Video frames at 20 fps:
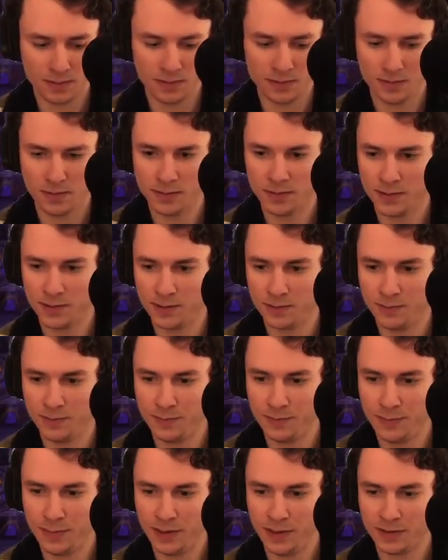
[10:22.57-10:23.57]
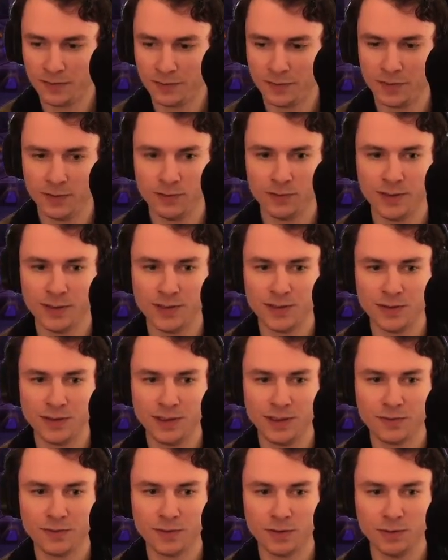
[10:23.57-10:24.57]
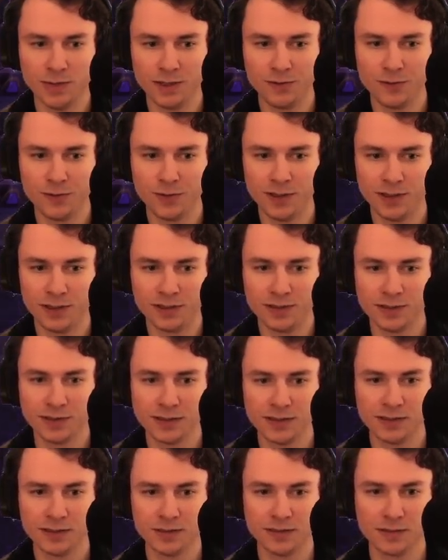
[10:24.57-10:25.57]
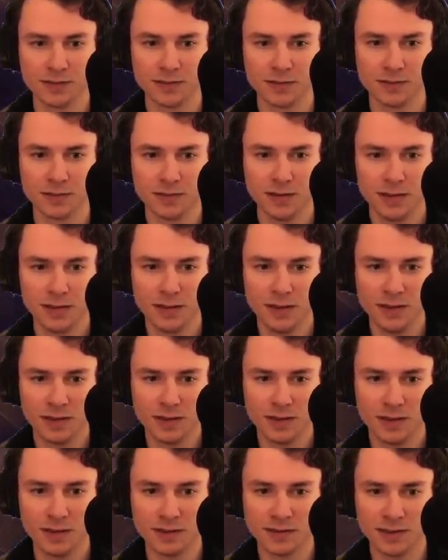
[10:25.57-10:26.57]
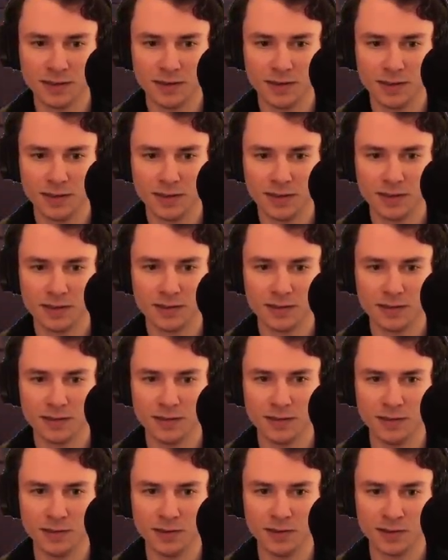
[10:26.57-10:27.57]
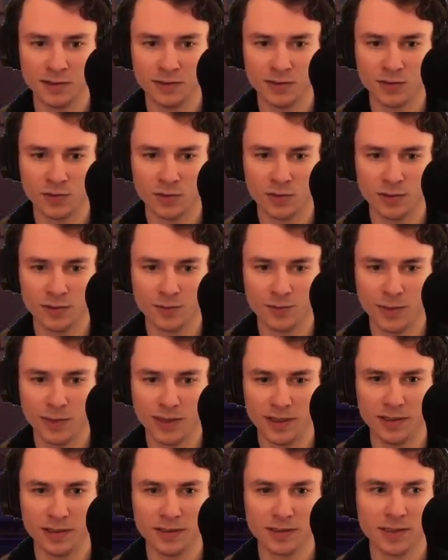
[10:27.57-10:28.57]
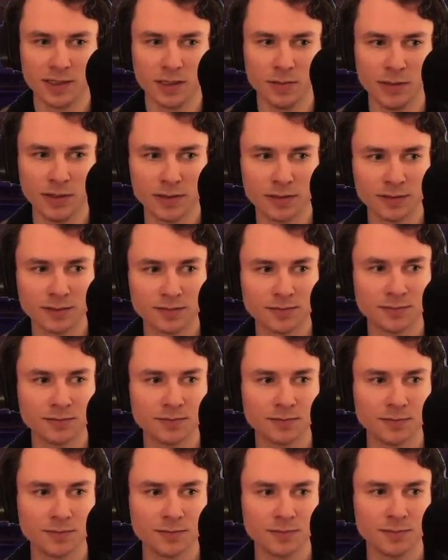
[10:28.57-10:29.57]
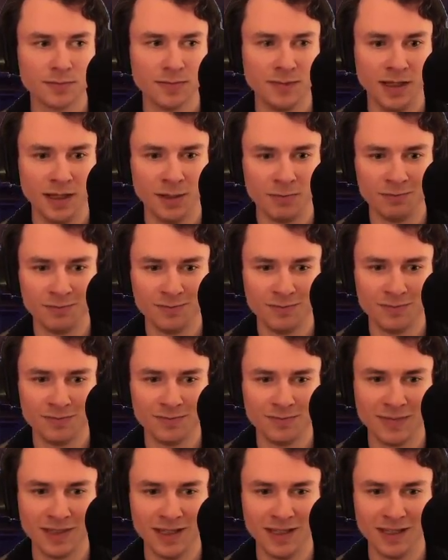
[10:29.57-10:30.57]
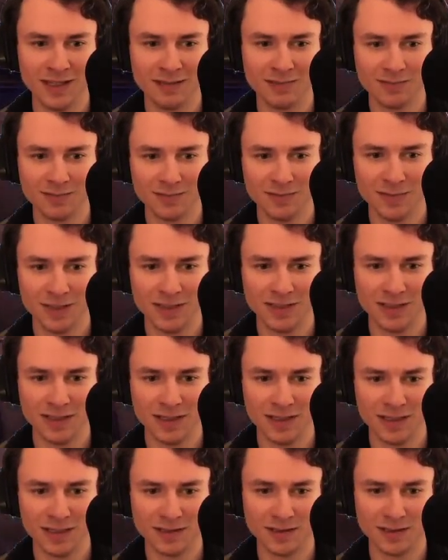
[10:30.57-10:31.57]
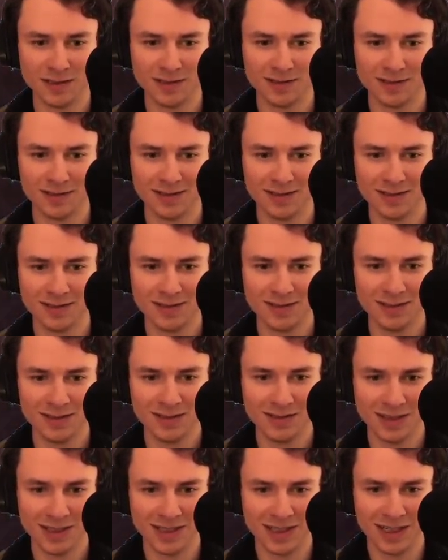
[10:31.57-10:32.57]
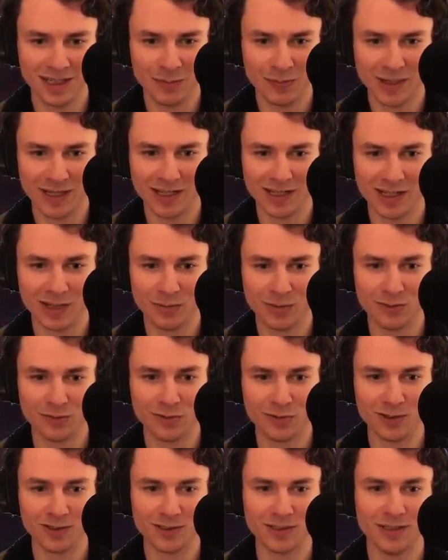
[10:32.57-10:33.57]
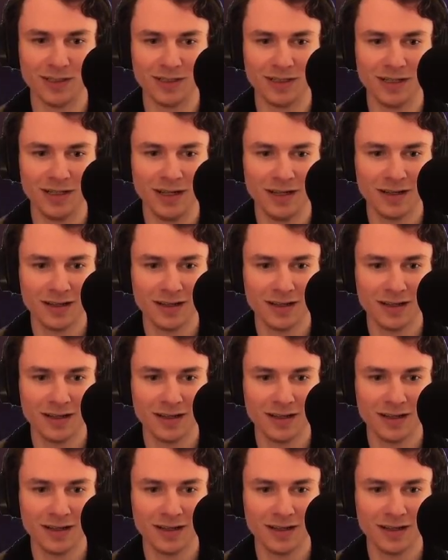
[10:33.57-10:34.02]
I should ping for retreat for my friends, because I think their little dwarf man is coming. Yep, they did not back up, unfortunately.